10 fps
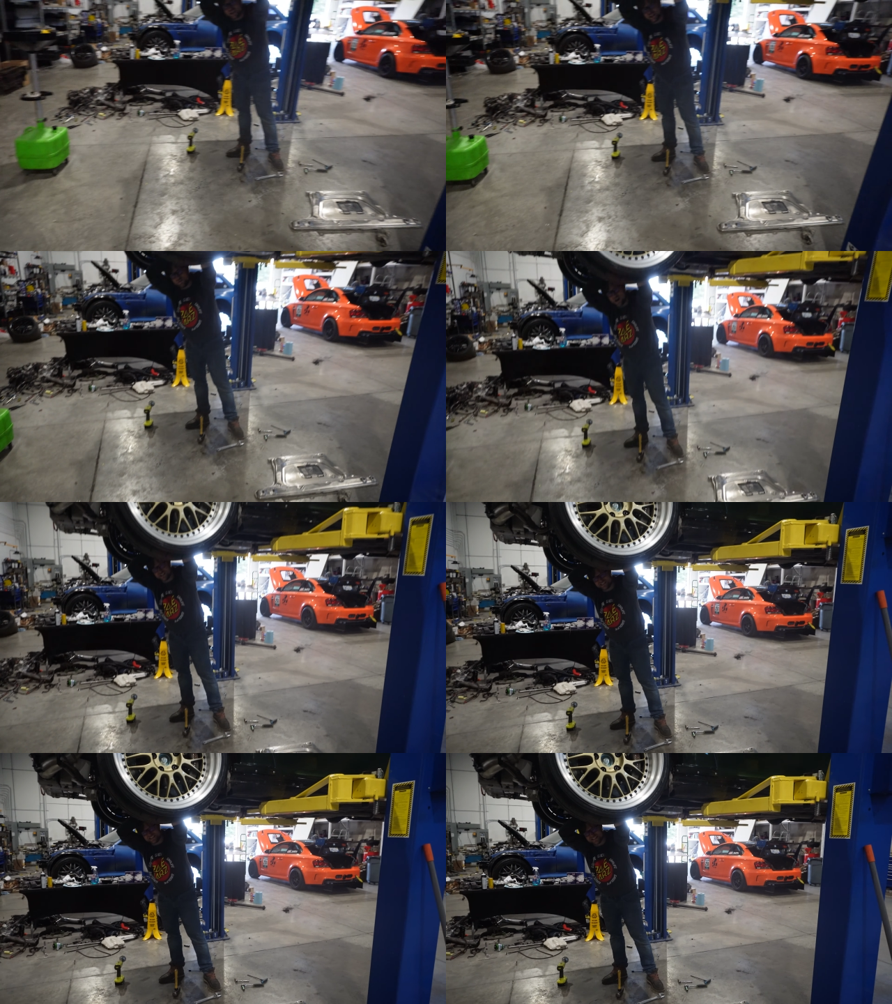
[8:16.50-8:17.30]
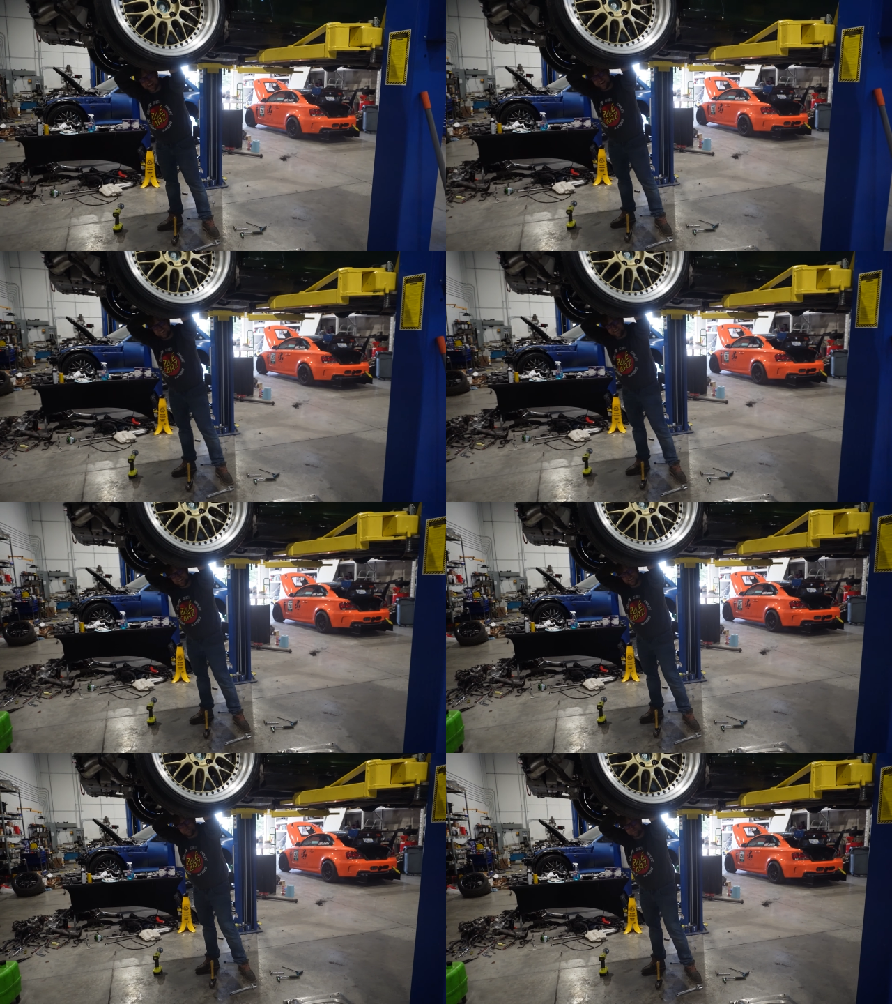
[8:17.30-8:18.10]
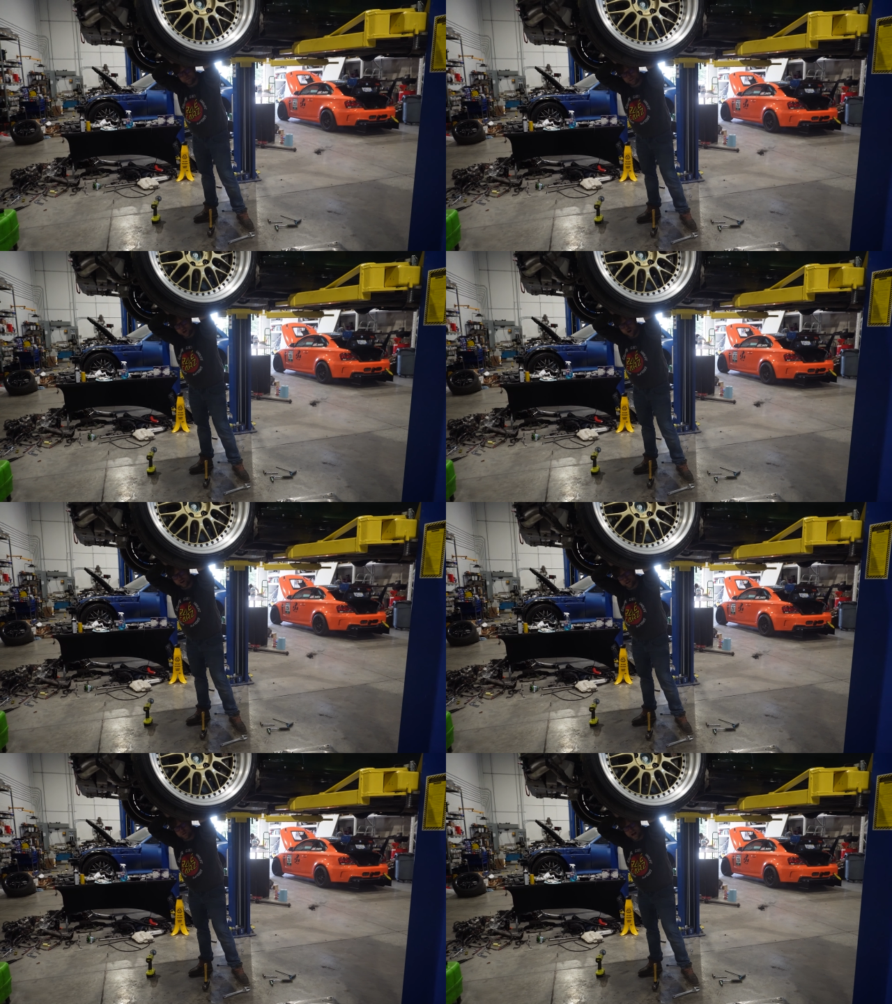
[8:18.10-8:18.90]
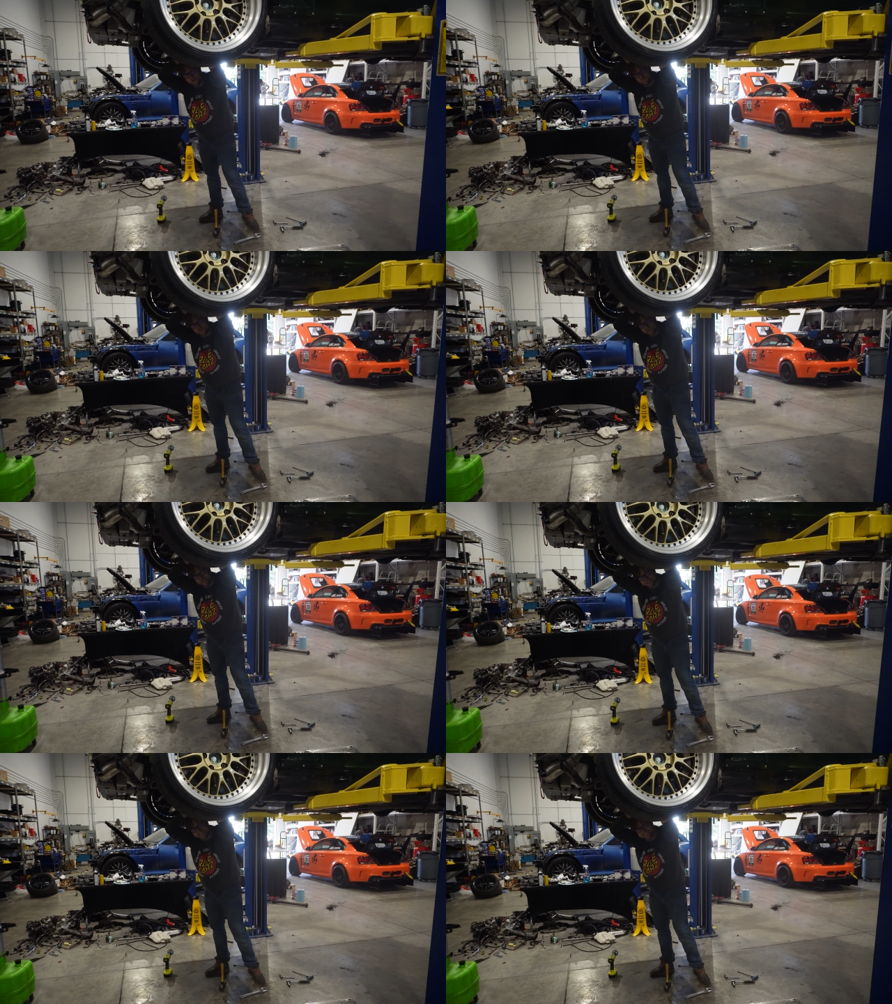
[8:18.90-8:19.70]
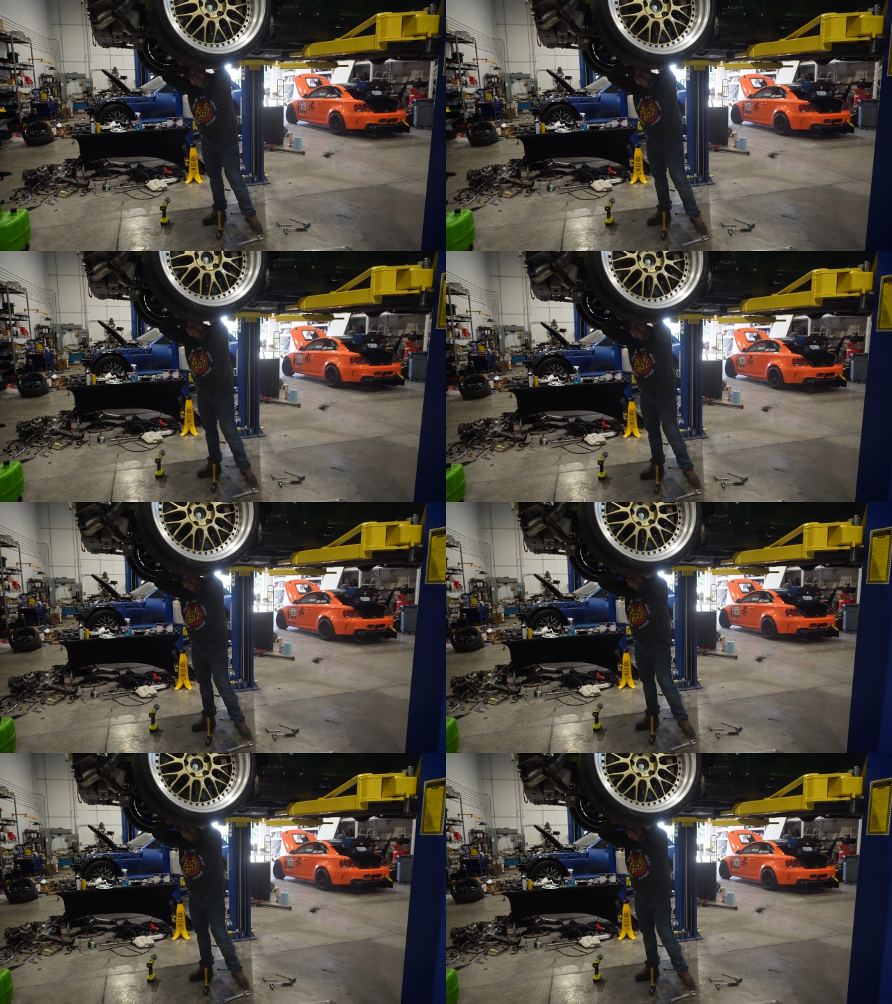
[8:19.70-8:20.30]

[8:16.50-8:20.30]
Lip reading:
(no speaker visible)